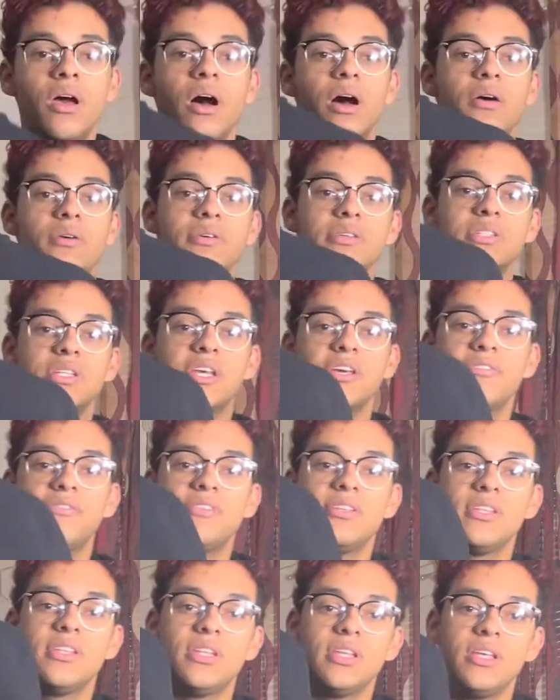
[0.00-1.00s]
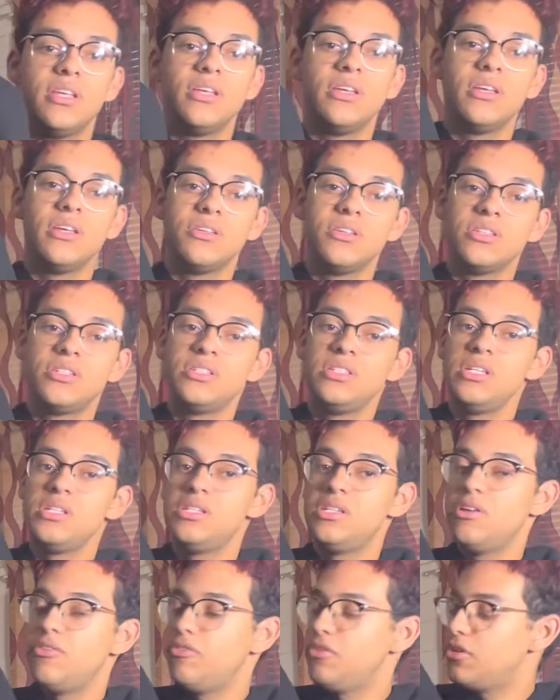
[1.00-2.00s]
I was gifted the
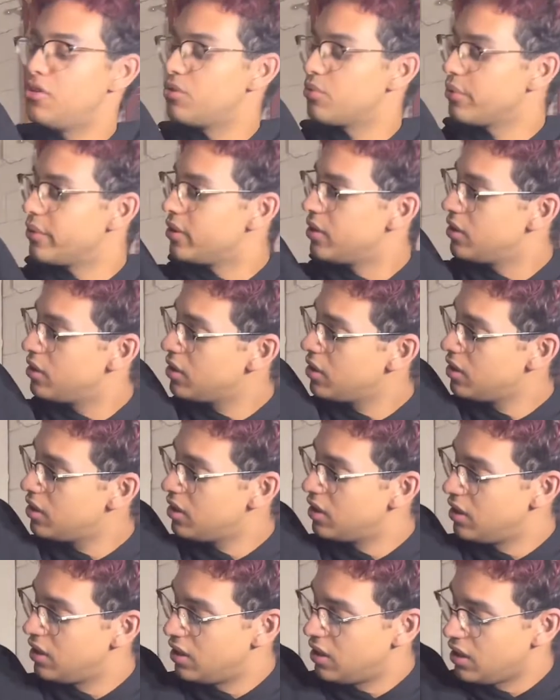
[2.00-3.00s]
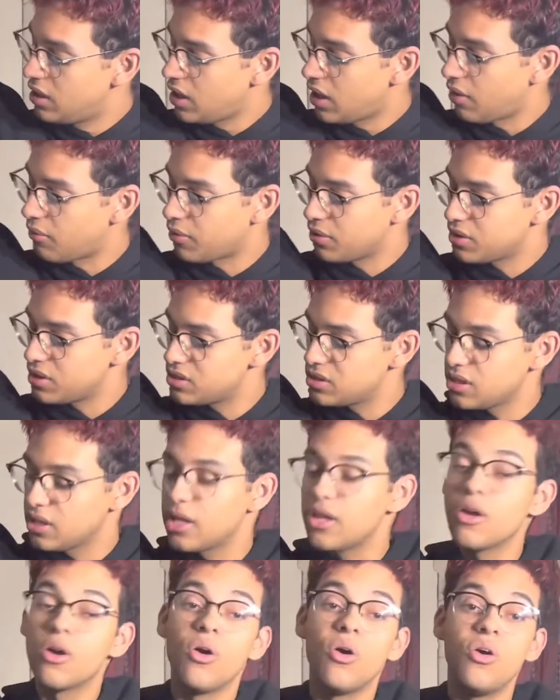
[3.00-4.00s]
CTV3 hoodie. I wear this thing
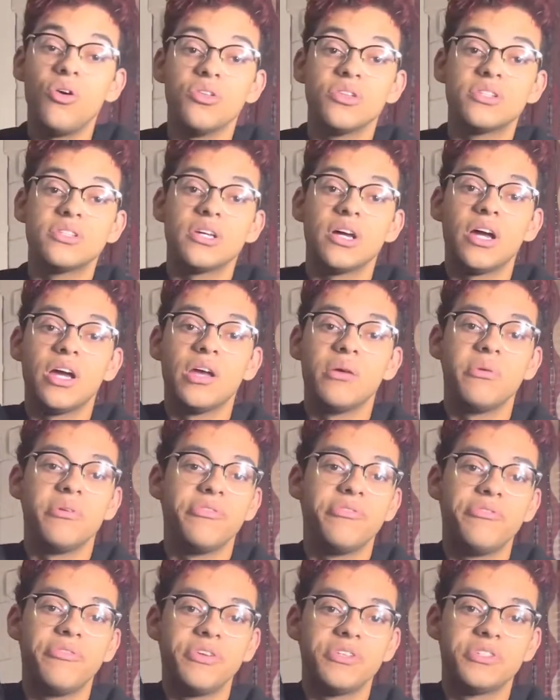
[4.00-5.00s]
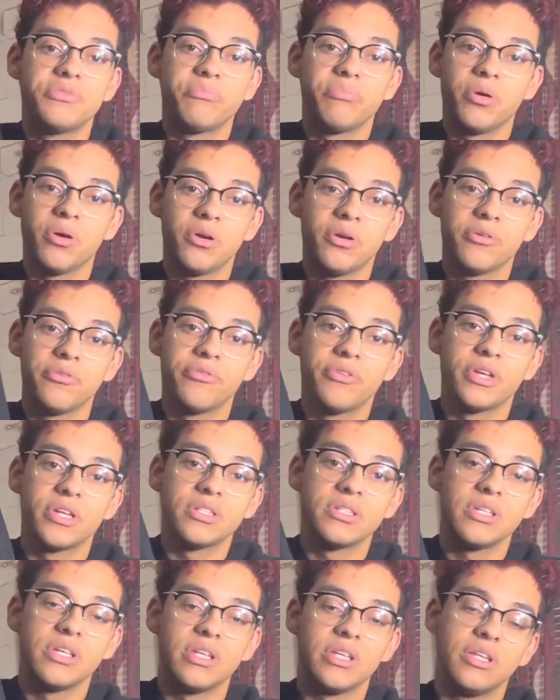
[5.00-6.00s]
like all the time. It fits
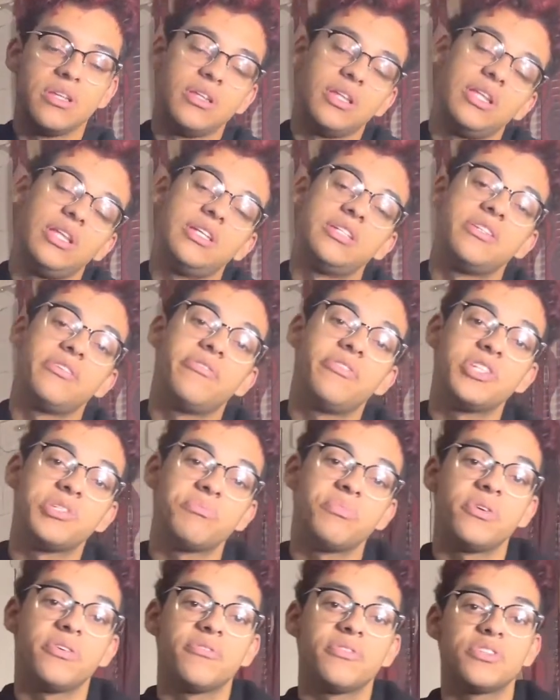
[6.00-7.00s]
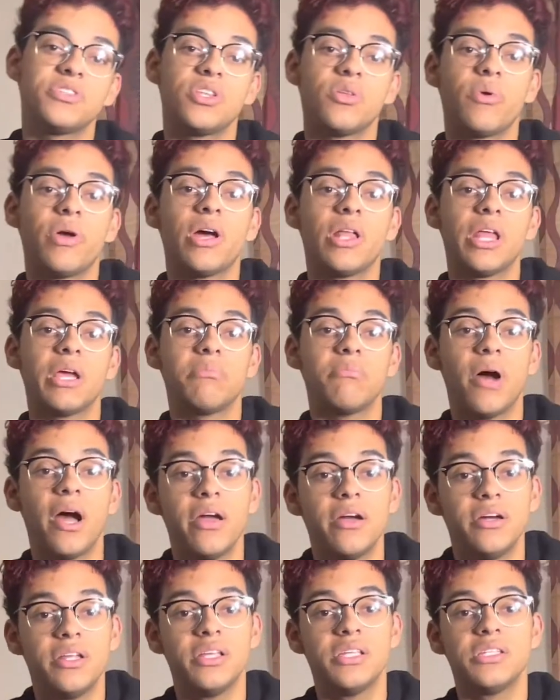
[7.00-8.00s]
perfect. At least it fits perfect the way I like my
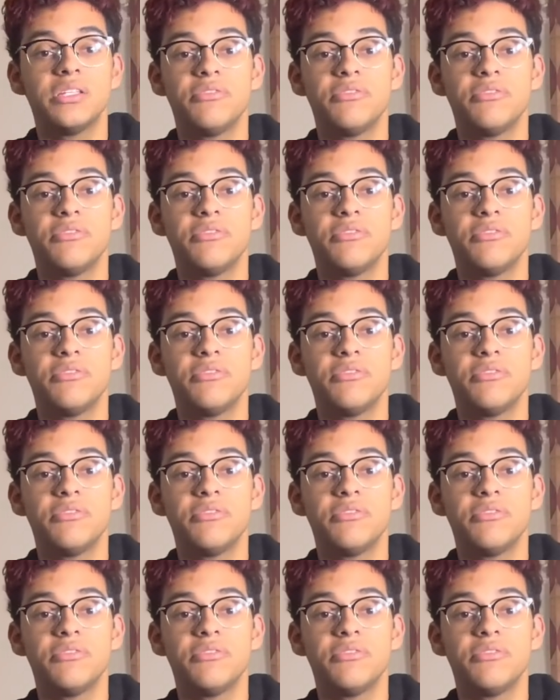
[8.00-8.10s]
hoodies to